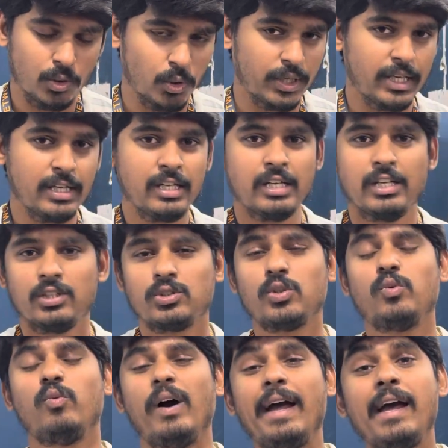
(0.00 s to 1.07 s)
Okay. So
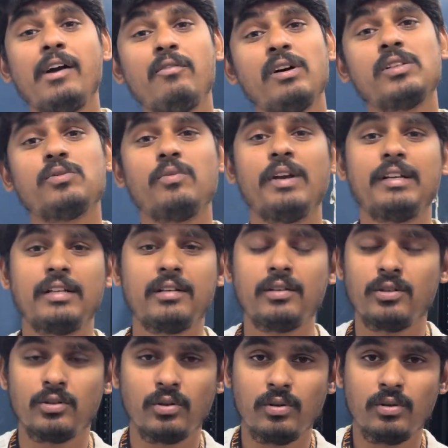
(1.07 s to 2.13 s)
why I was
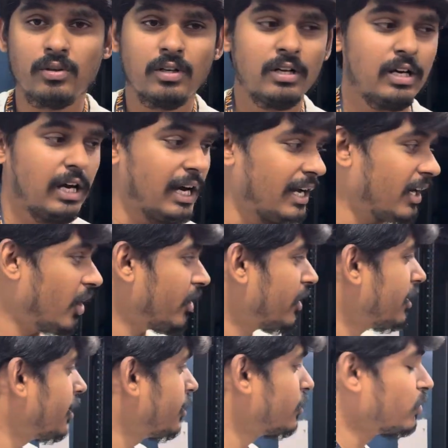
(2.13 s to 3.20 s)
waiting, I ordered
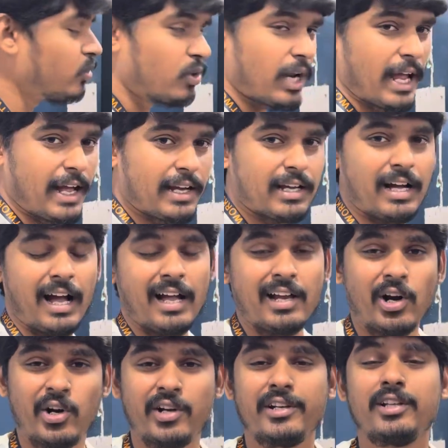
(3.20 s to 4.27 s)
a new rack. I
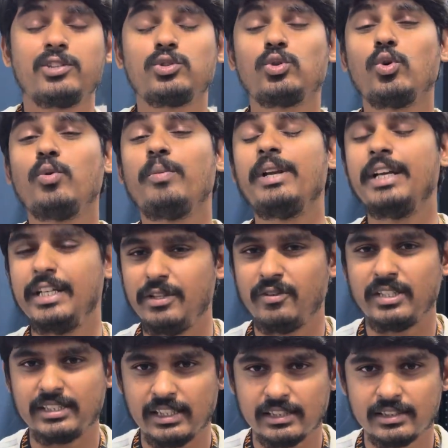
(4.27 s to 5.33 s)
ordered so many
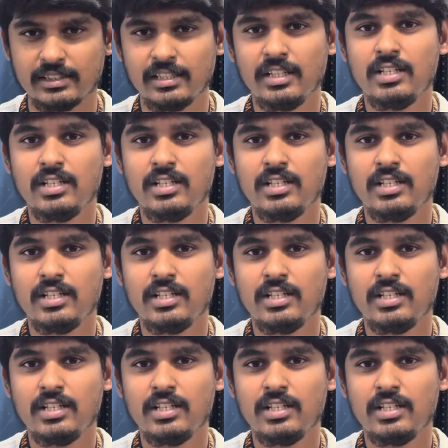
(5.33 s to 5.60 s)
devices.